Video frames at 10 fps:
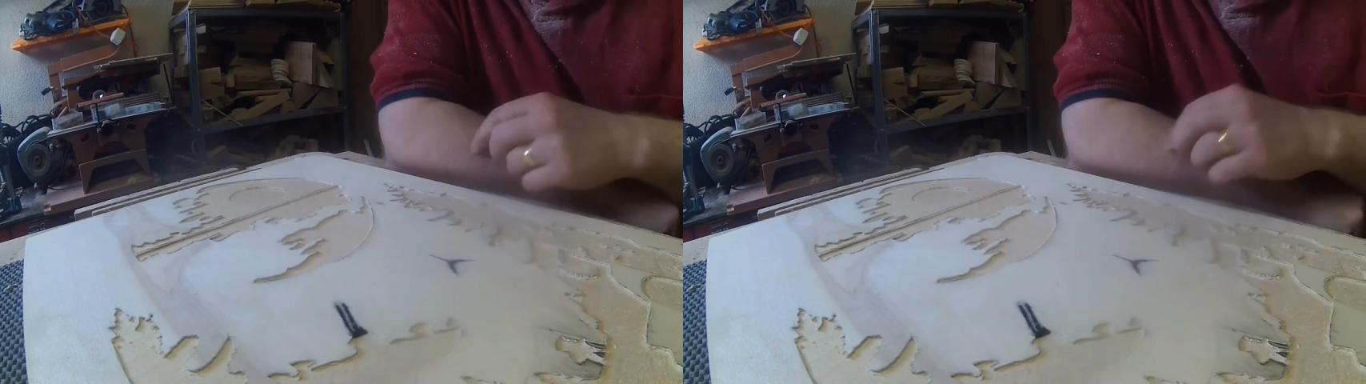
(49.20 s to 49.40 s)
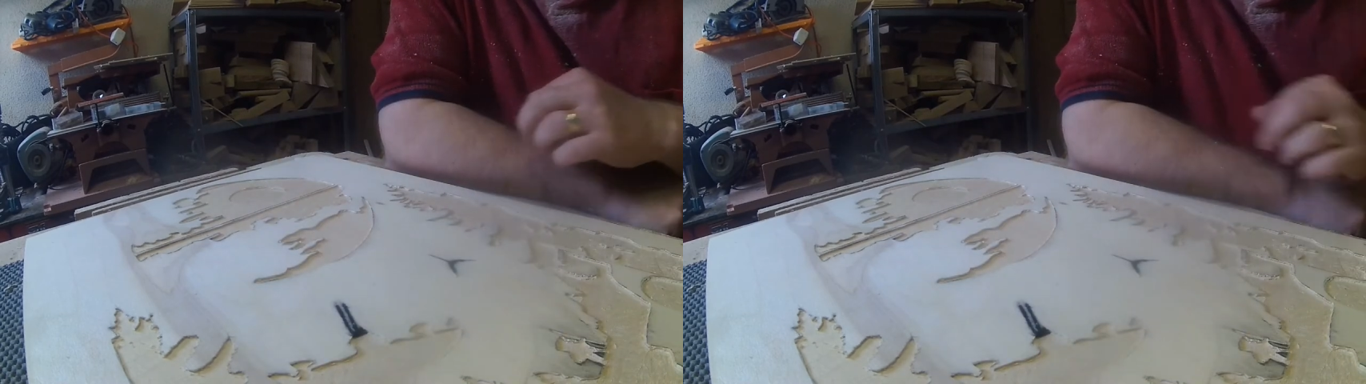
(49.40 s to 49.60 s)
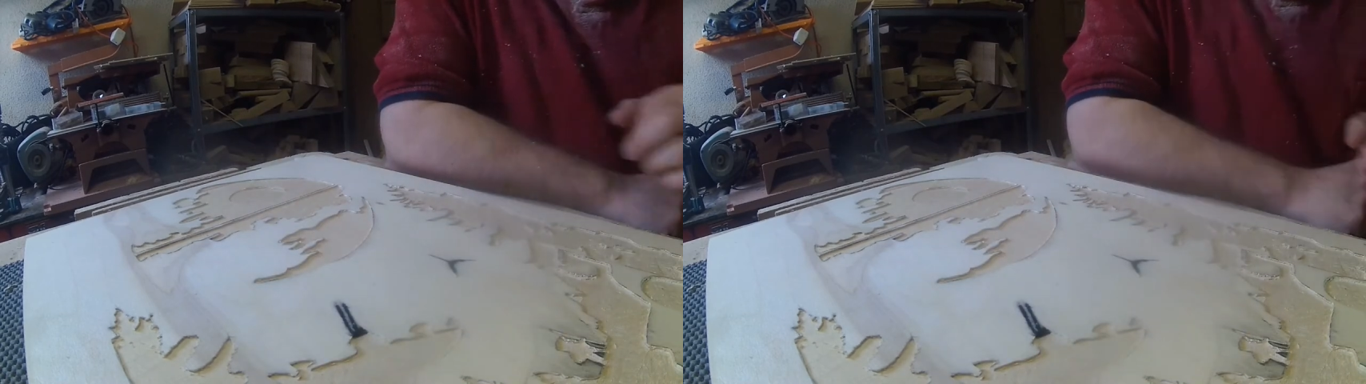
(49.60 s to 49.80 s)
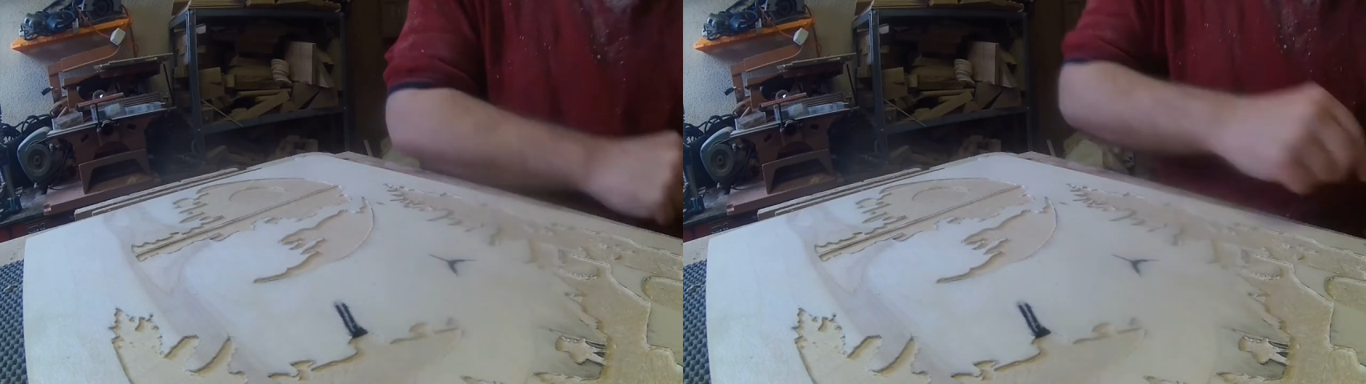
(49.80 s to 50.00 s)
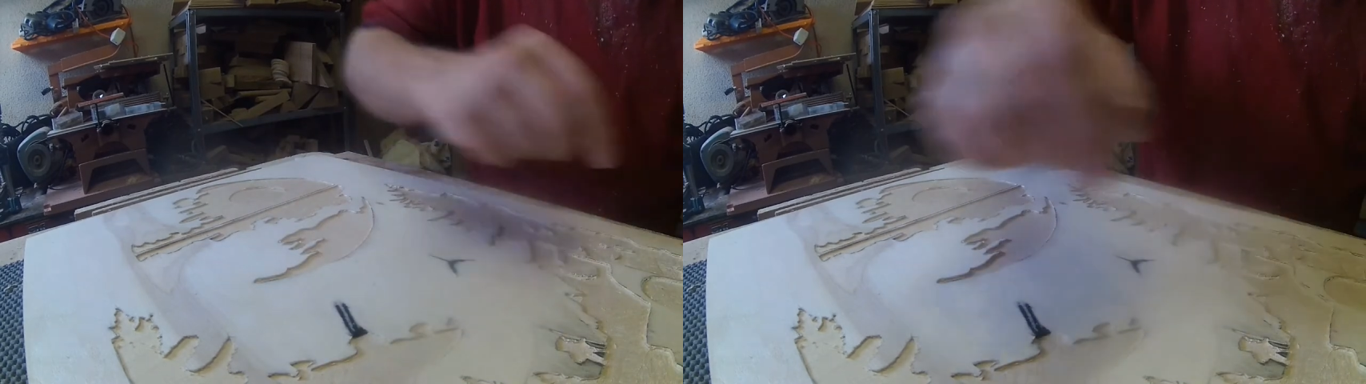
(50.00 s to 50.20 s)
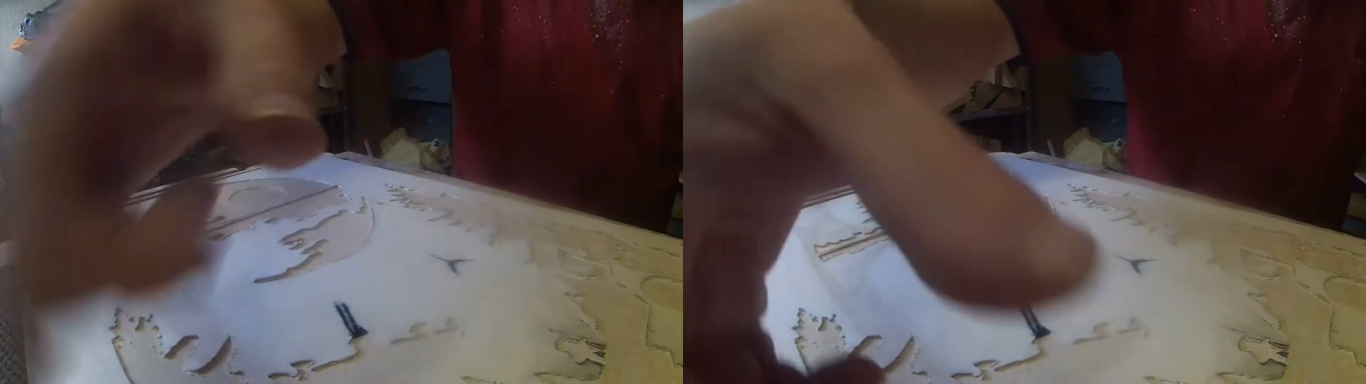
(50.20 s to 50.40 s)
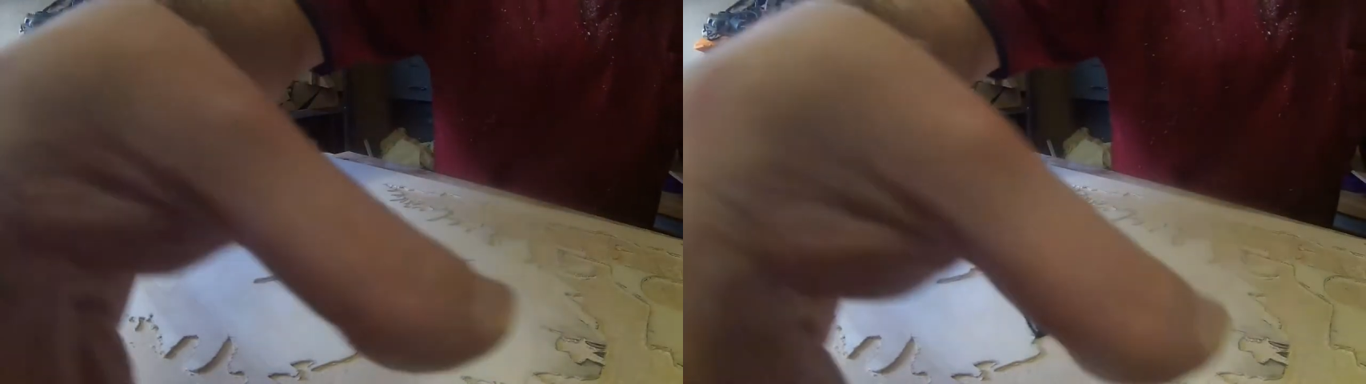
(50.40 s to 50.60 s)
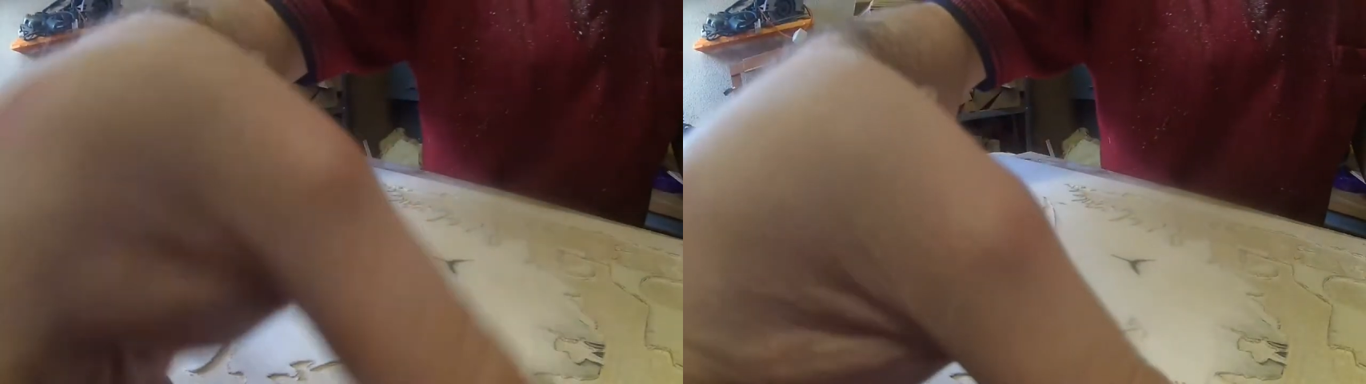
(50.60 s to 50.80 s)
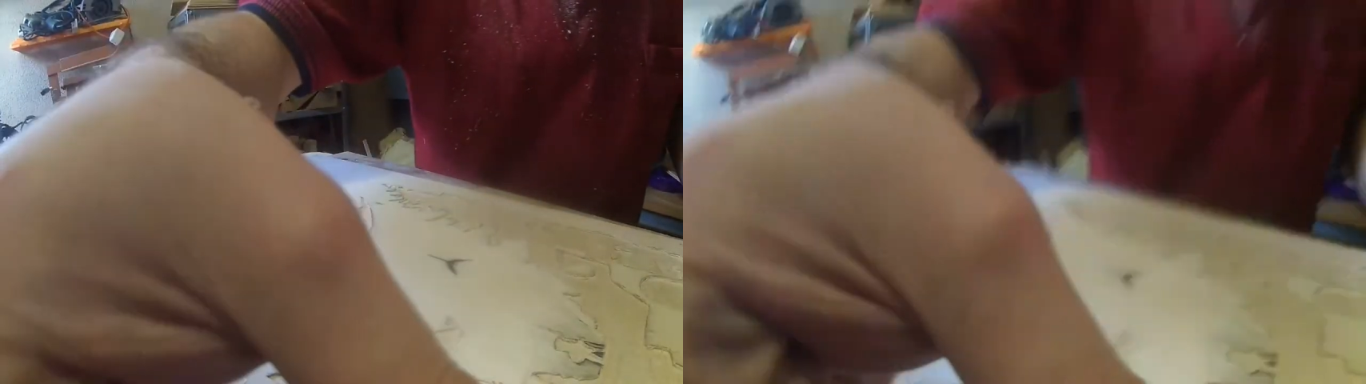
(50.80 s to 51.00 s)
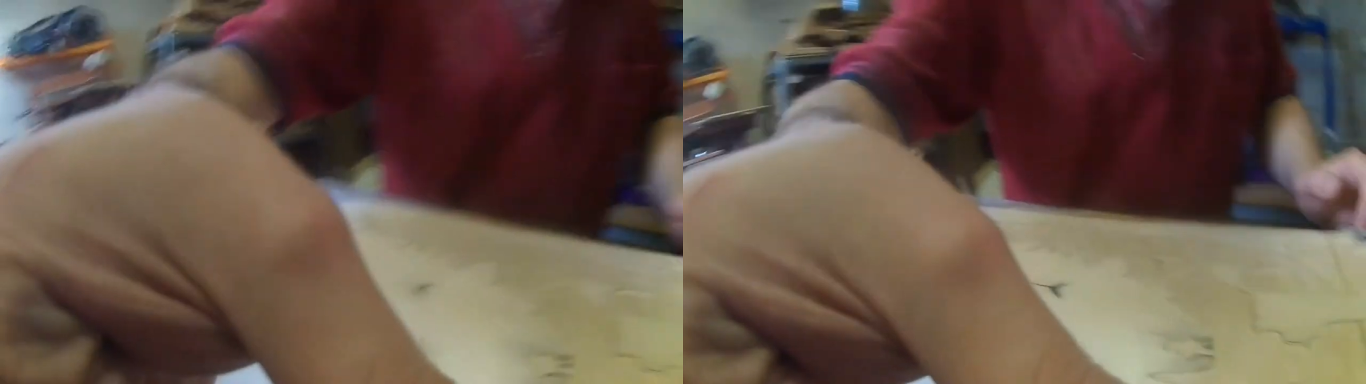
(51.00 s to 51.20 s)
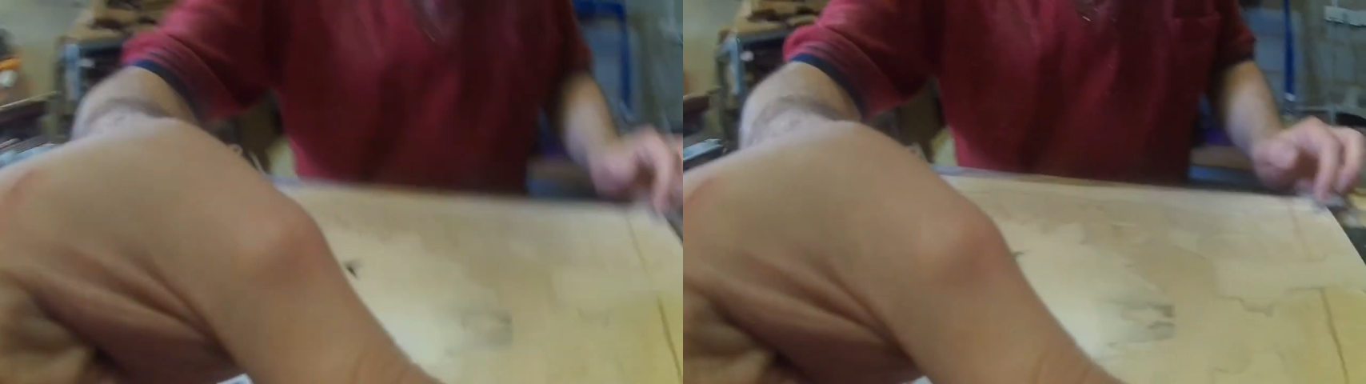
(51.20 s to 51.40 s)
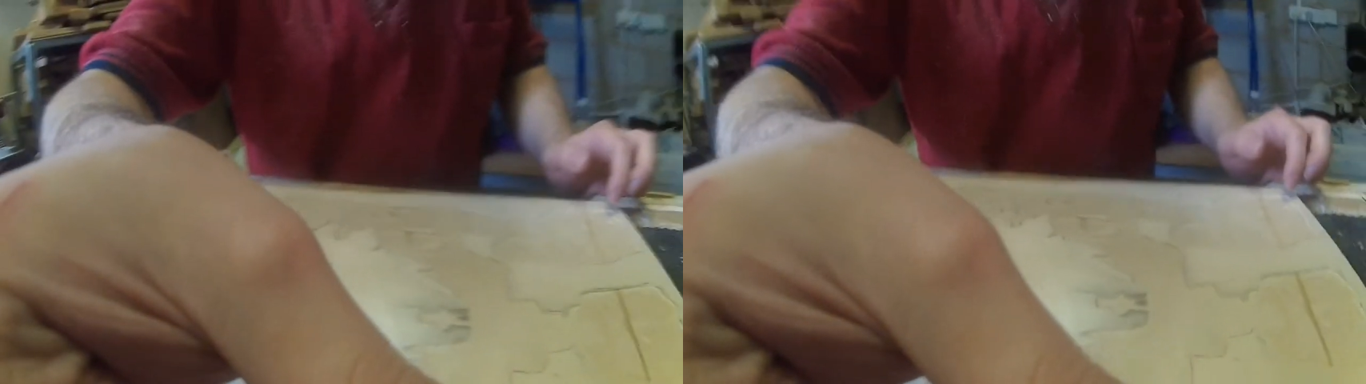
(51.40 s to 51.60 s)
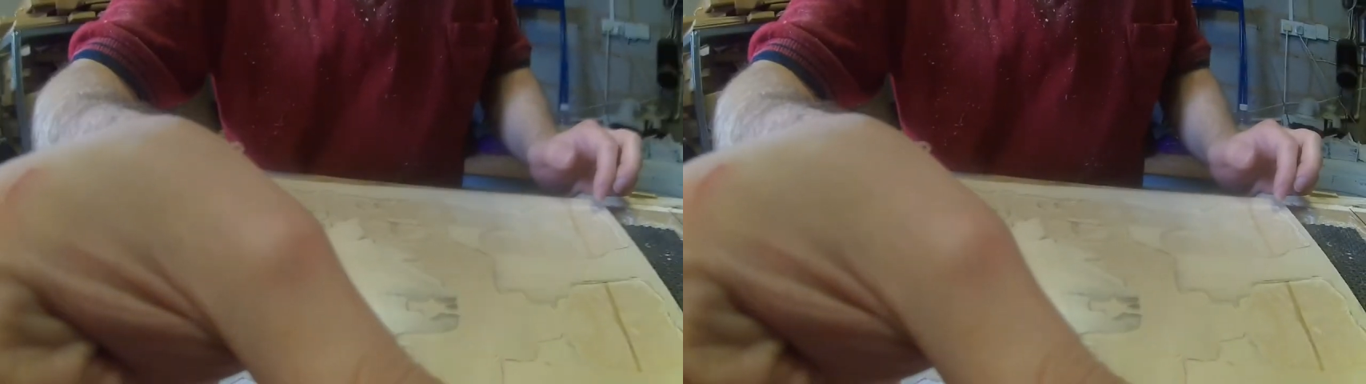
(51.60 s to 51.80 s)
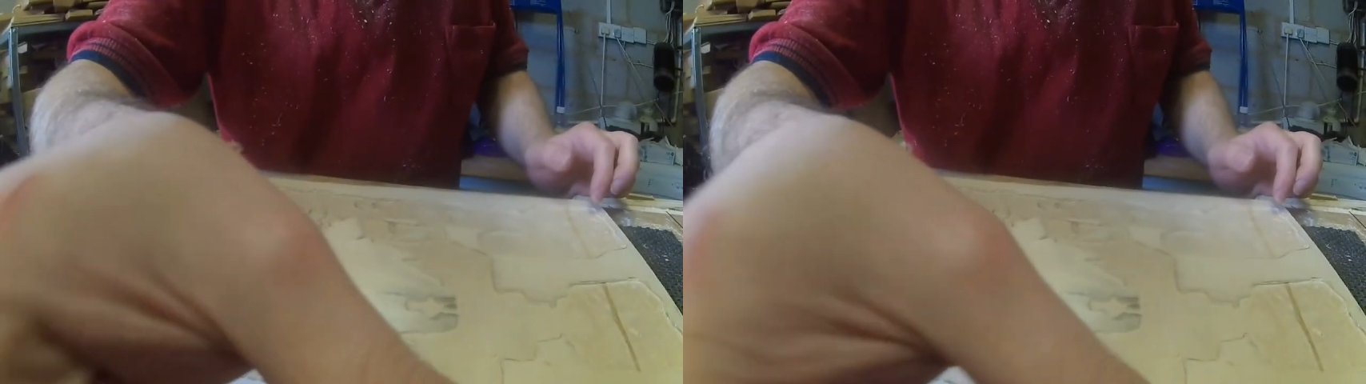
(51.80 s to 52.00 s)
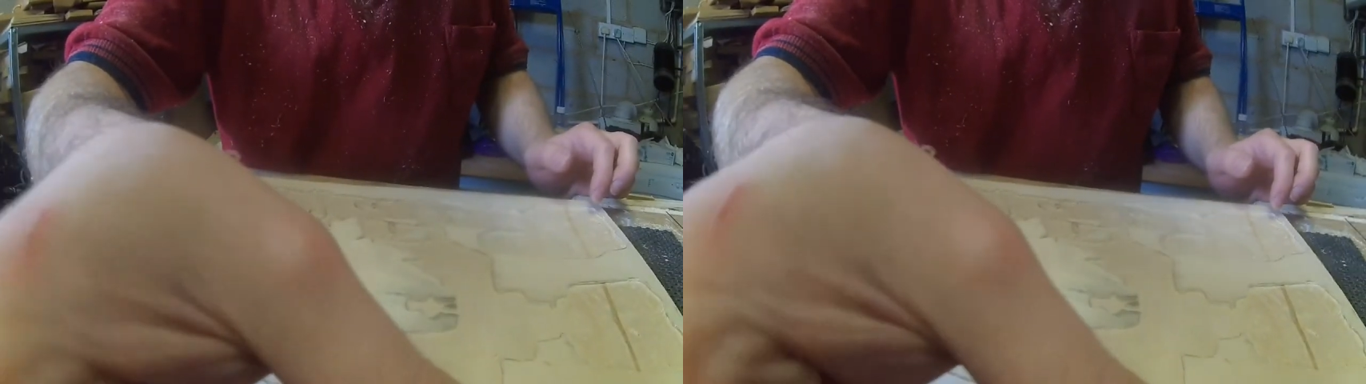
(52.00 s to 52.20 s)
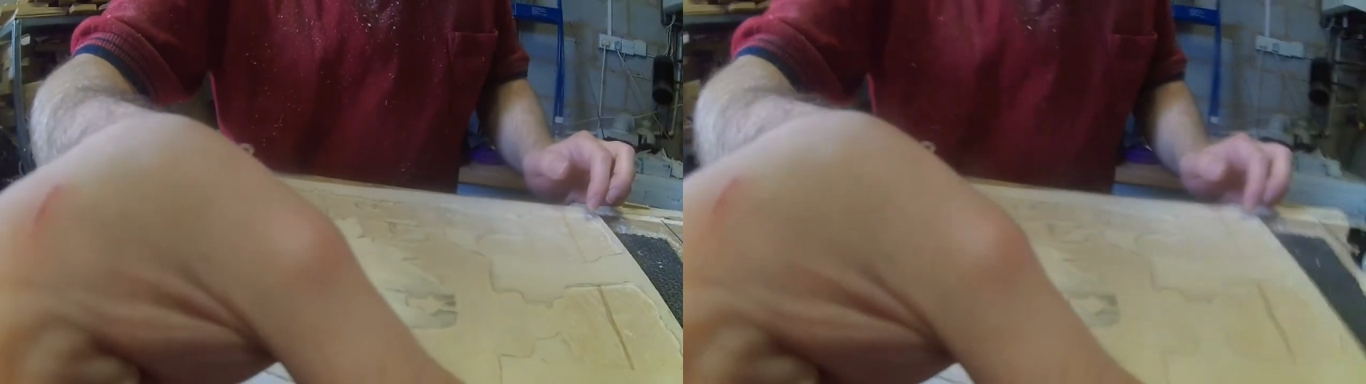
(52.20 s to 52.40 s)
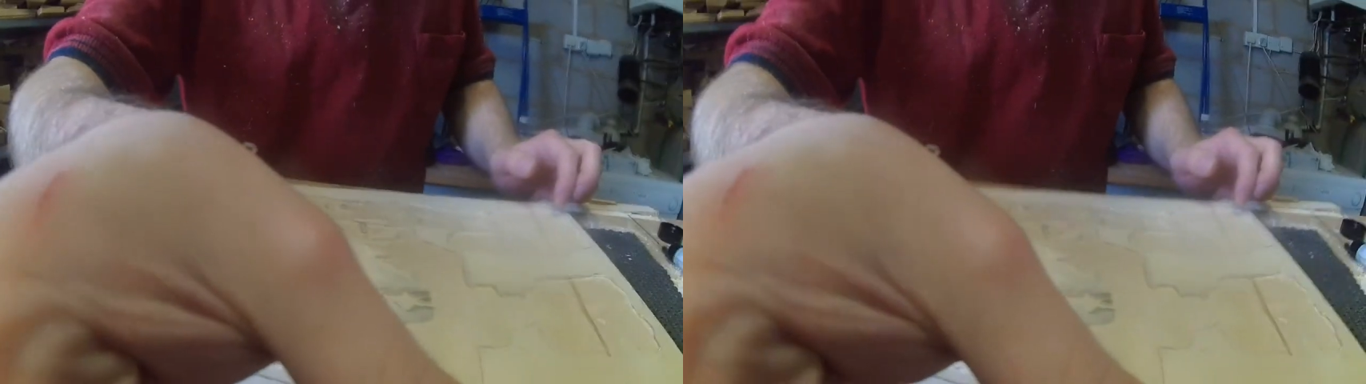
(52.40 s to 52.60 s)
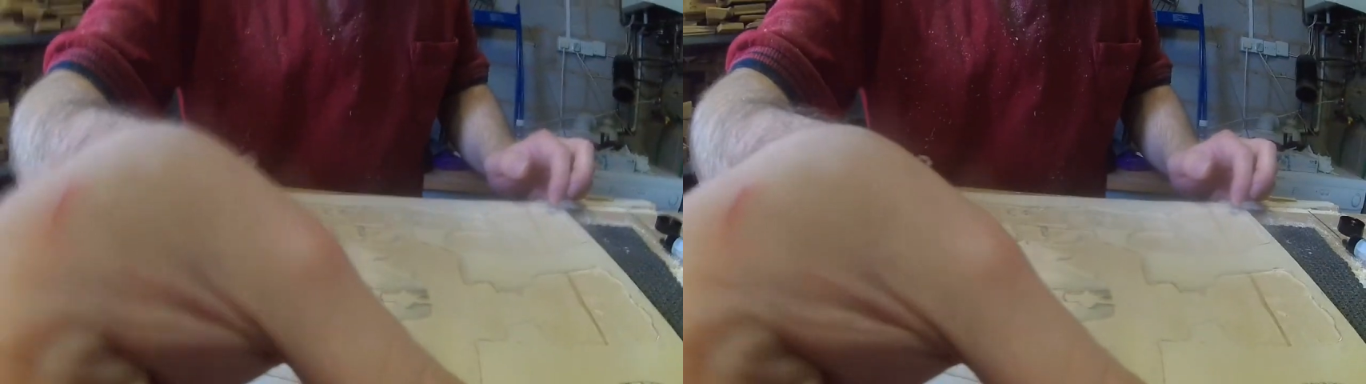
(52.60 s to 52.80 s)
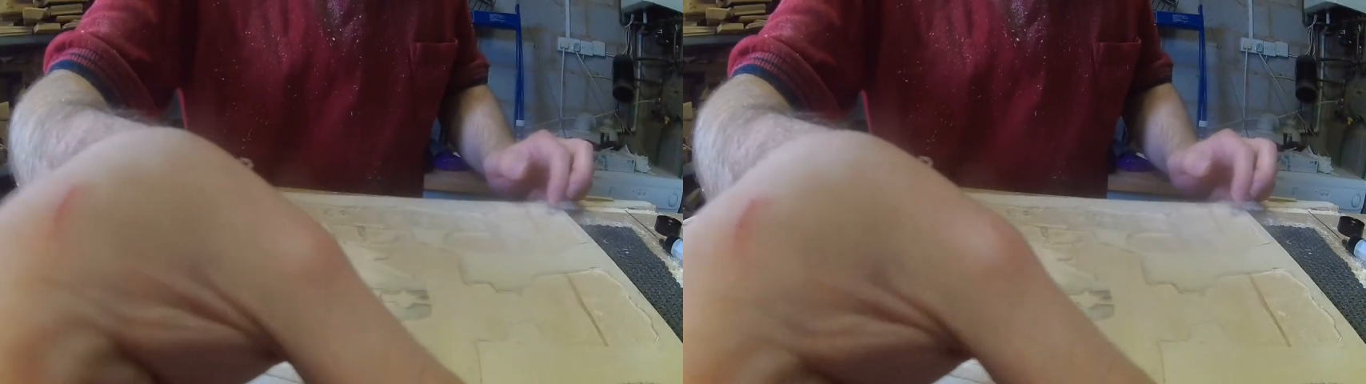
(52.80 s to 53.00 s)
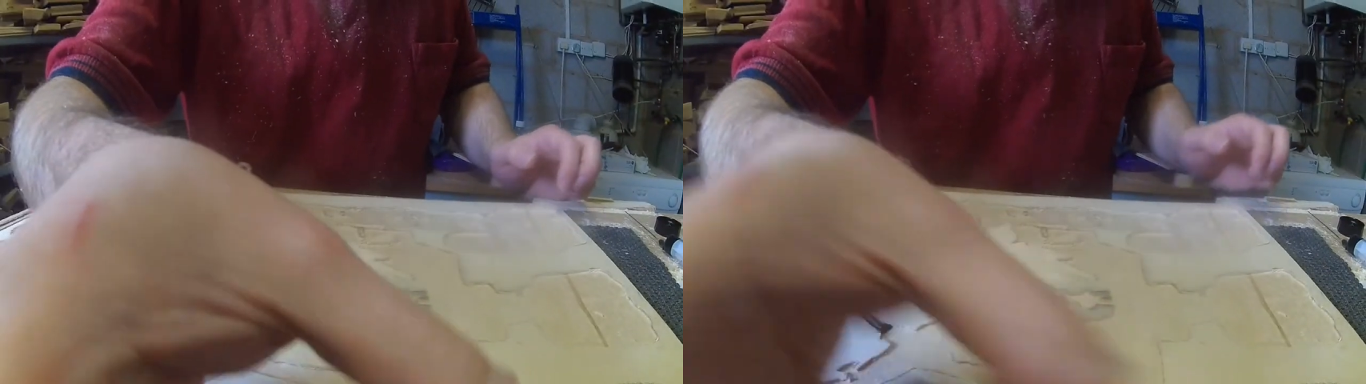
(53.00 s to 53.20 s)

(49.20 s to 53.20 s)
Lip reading: (no speaker visible)